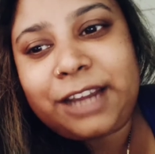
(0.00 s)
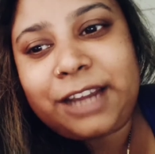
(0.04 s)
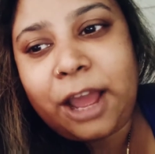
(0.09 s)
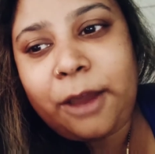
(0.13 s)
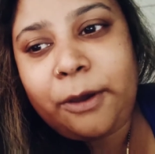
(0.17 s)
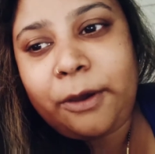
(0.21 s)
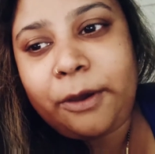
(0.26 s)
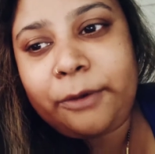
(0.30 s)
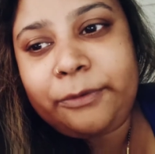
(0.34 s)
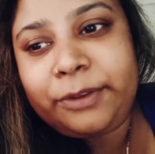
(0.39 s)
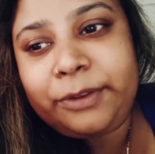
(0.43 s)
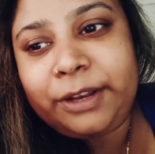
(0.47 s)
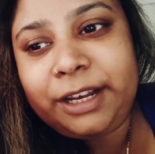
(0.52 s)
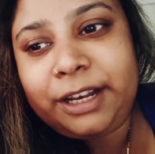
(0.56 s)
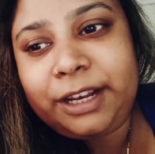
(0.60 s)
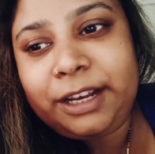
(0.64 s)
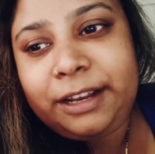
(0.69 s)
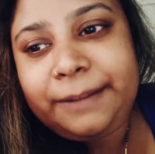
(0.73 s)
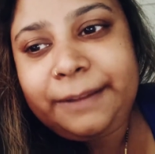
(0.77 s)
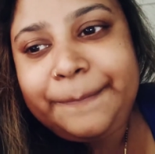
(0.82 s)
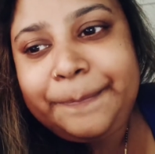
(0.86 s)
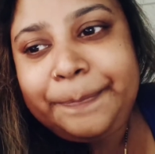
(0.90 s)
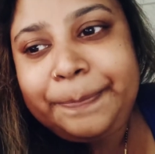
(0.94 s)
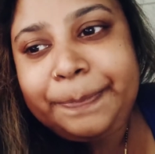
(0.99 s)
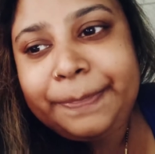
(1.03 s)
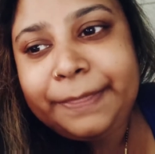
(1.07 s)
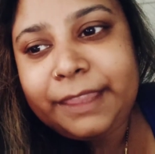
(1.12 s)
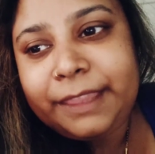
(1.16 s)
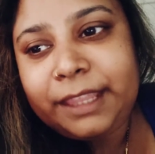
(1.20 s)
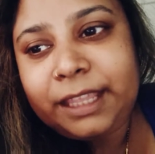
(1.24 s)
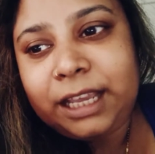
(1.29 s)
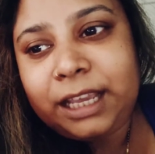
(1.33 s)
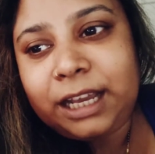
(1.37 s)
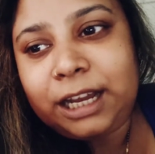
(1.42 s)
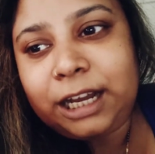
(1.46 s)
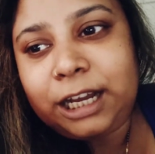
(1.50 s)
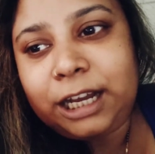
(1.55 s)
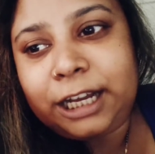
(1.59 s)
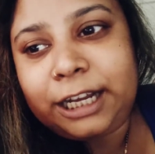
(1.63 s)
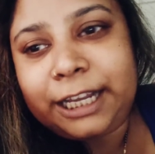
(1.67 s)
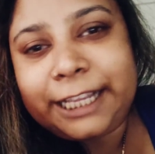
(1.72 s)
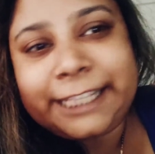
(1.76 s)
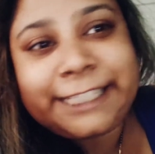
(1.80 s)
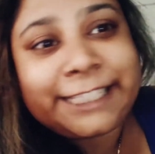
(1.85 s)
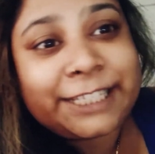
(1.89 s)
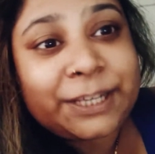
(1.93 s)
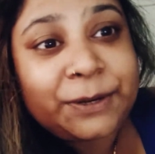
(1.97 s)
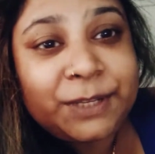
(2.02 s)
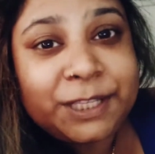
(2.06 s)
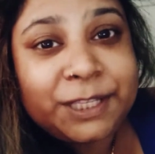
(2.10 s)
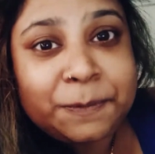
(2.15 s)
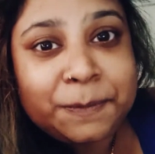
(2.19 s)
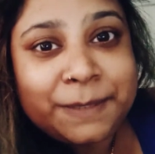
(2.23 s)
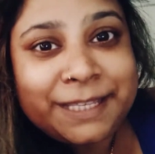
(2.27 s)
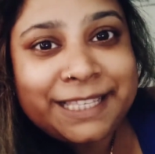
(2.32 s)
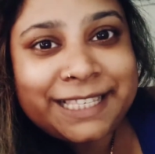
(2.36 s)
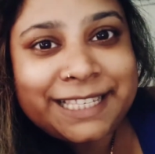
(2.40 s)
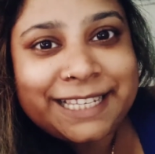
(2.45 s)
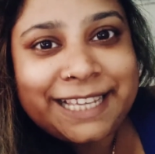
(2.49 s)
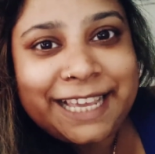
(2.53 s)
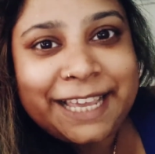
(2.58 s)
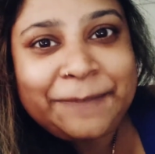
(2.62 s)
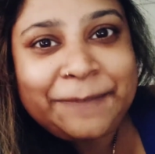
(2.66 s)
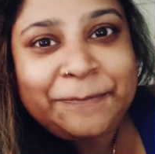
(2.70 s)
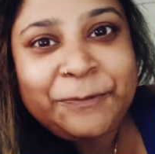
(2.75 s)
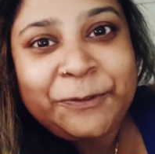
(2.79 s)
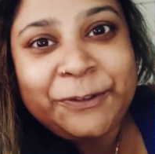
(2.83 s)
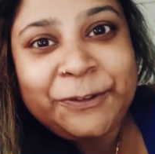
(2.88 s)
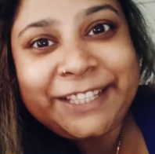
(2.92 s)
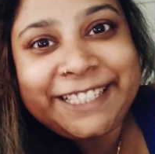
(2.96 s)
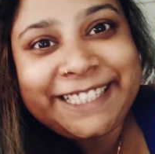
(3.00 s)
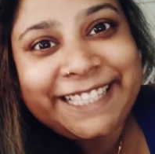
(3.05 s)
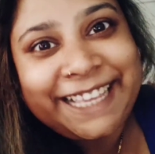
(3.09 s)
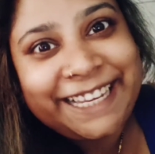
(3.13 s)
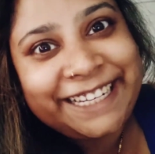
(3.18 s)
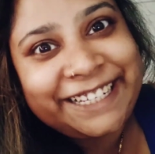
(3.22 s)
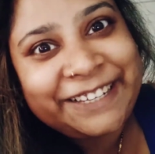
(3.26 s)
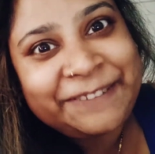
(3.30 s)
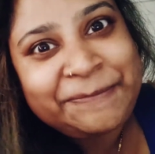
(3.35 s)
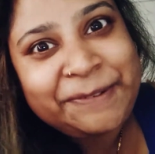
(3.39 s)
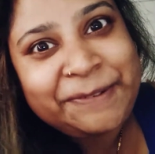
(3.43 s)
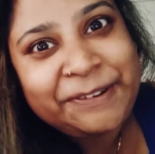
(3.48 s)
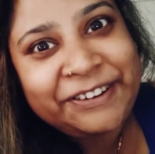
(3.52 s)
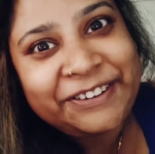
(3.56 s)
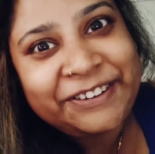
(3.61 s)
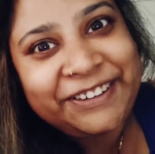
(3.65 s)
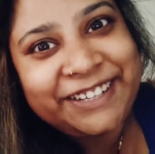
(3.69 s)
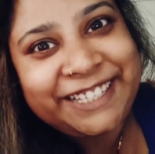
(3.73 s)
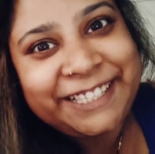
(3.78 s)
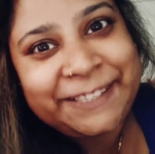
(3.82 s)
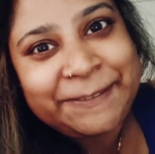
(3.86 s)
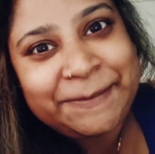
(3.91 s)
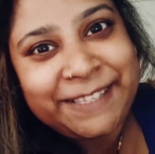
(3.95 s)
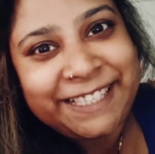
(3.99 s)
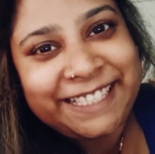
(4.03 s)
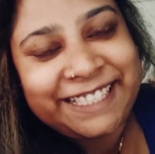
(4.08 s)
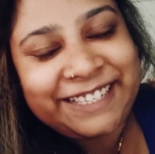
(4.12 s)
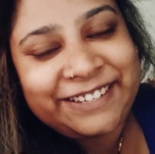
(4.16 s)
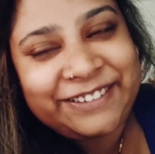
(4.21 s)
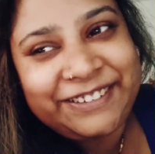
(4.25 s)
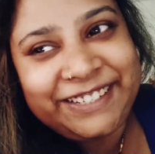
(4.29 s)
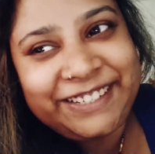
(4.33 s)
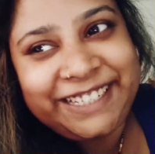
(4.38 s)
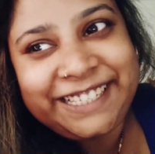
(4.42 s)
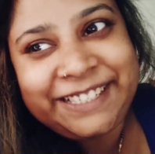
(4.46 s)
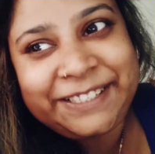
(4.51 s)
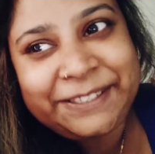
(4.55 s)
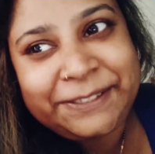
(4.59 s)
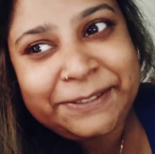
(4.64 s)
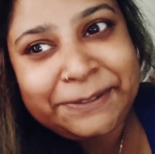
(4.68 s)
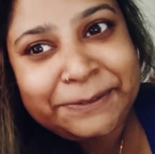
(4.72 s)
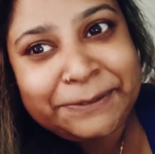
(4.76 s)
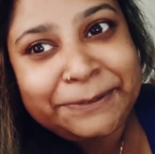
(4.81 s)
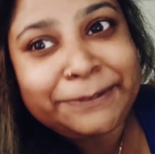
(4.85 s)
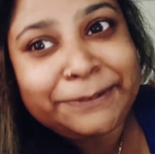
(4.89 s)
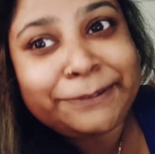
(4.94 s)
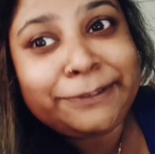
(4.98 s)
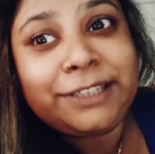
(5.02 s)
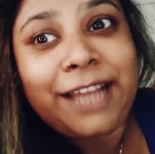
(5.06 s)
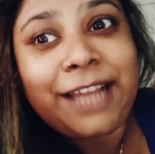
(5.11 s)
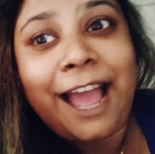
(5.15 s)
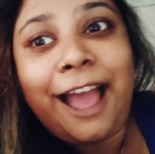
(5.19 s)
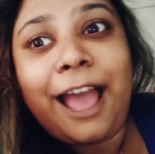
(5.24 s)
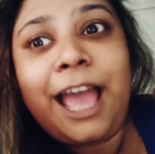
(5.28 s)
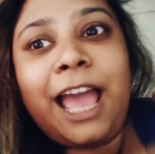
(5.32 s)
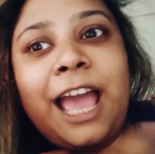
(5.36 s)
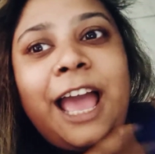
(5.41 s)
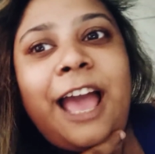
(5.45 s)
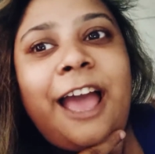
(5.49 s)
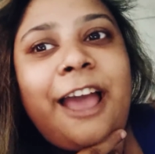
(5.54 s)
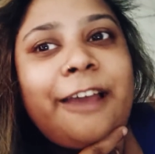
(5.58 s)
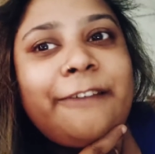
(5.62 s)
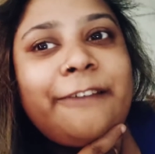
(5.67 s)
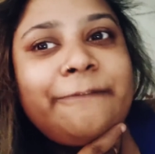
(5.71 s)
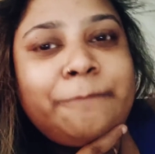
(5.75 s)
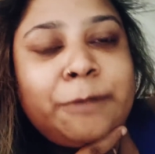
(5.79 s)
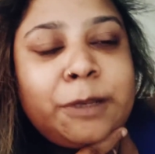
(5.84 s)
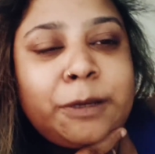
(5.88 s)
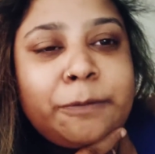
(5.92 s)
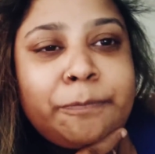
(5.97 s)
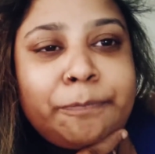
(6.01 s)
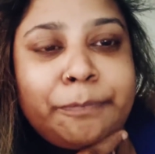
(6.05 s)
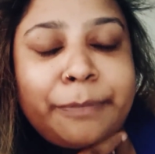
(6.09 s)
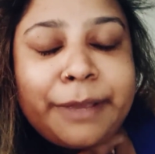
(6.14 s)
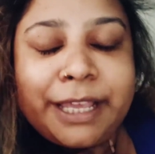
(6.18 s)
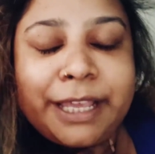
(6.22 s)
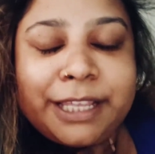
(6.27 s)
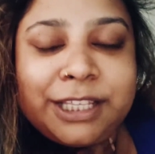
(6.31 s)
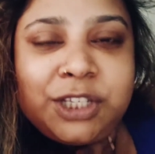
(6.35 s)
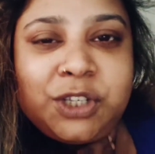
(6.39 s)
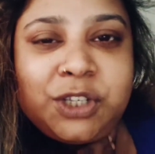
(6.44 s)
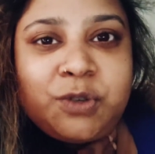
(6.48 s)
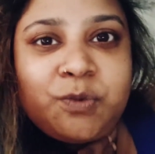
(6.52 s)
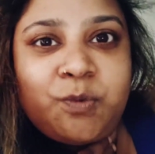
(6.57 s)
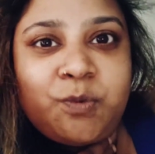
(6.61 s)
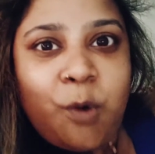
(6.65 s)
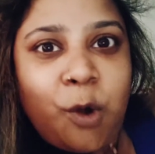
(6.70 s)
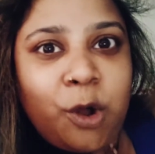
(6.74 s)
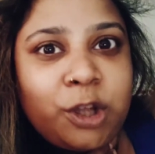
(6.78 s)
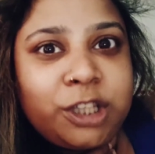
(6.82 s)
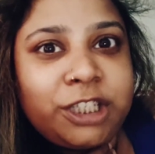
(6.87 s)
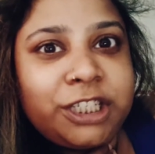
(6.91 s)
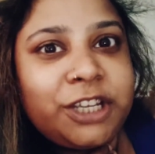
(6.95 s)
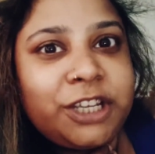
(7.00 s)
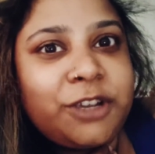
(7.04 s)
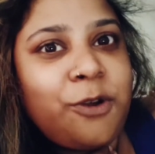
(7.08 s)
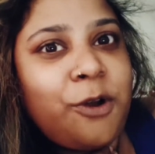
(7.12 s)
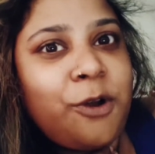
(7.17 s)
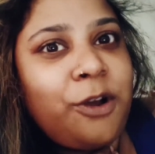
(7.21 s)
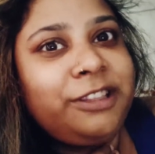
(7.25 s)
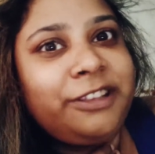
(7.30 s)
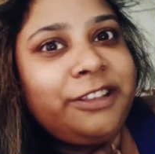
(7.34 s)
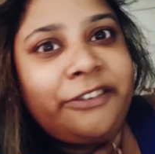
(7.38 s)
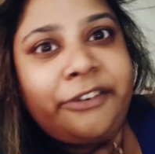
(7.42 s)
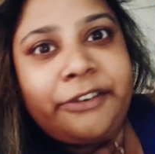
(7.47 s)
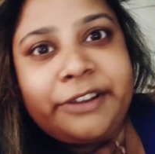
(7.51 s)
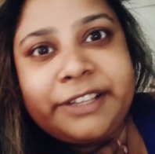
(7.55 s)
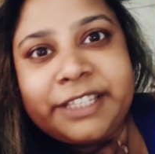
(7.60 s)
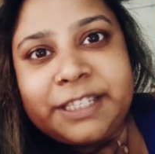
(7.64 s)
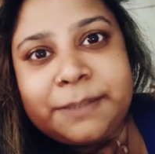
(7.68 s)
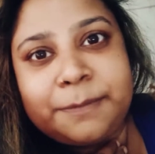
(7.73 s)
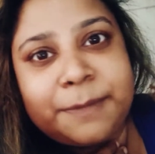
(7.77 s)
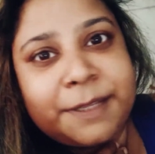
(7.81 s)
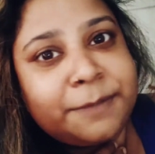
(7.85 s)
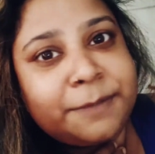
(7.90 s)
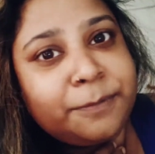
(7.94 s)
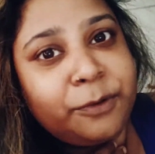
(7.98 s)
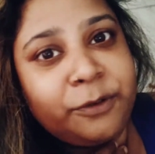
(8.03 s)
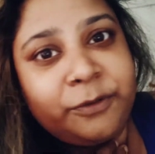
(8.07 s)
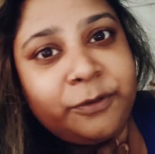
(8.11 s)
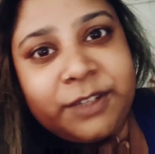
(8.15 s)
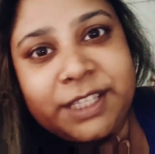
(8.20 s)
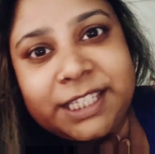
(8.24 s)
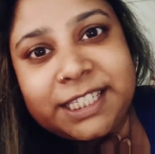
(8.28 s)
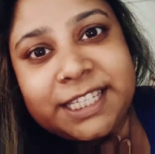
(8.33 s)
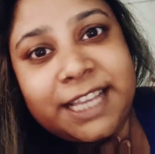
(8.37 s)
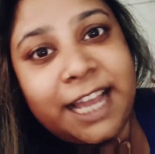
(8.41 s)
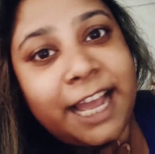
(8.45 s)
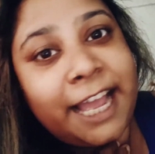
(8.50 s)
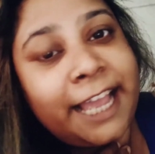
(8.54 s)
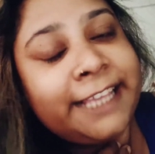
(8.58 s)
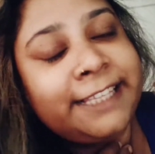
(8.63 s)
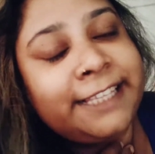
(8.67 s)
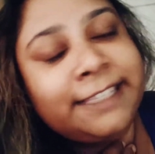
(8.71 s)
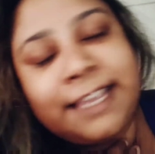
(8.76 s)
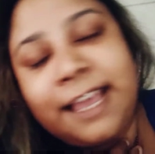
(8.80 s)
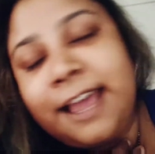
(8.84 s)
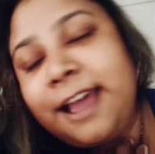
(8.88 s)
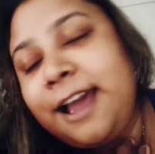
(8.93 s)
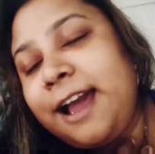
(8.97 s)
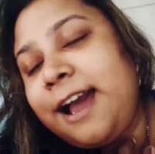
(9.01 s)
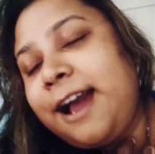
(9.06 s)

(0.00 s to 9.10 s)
Now I will It's Christmas time. We'll set up our Christmas tree soon. I have been binge watching all the Christmas movies, guys.